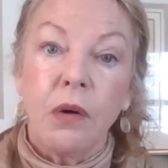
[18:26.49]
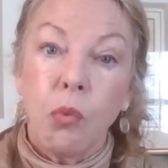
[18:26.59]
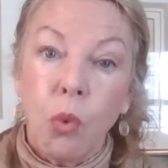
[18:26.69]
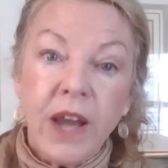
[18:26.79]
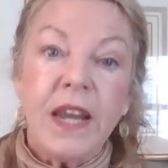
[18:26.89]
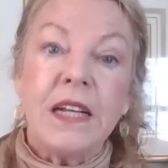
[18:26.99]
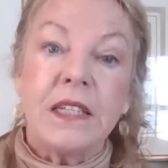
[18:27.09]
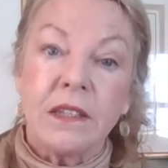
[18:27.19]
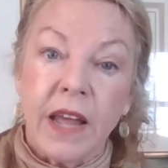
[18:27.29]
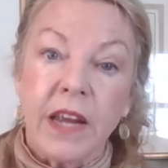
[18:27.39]
What
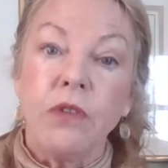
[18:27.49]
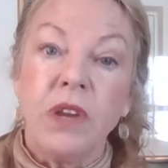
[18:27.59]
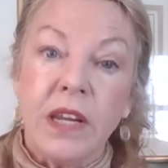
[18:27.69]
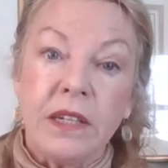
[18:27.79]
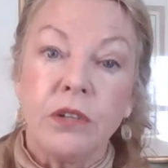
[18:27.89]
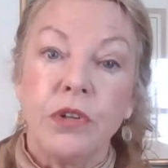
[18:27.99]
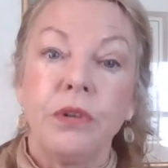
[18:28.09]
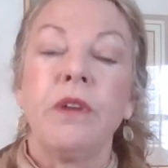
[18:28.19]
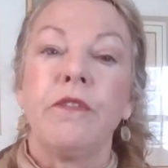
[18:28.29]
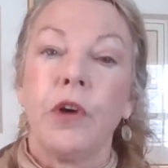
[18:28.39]
is it that you need to
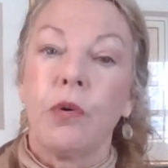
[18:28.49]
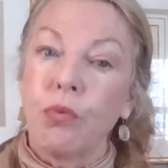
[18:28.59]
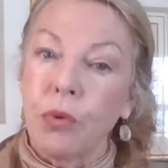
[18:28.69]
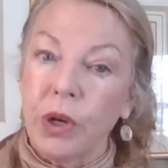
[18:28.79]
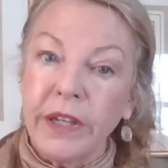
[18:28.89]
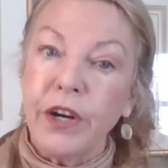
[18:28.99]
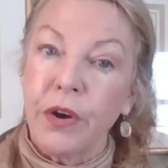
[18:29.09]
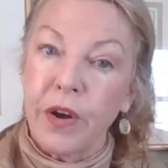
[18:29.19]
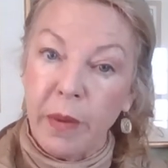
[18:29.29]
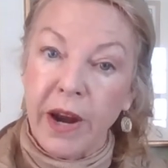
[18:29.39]
do to feel really
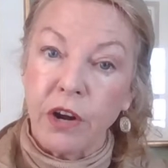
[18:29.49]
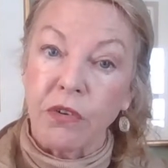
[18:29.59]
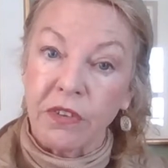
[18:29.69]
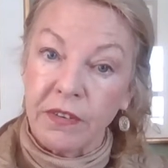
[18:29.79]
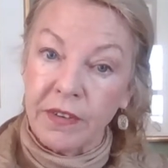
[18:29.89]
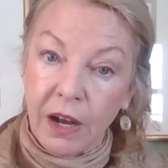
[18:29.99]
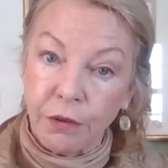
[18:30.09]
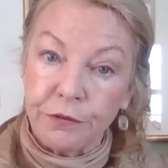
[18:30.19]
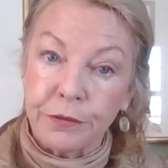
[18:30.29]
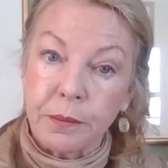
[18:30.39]
good about
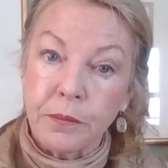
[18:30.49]
yourself,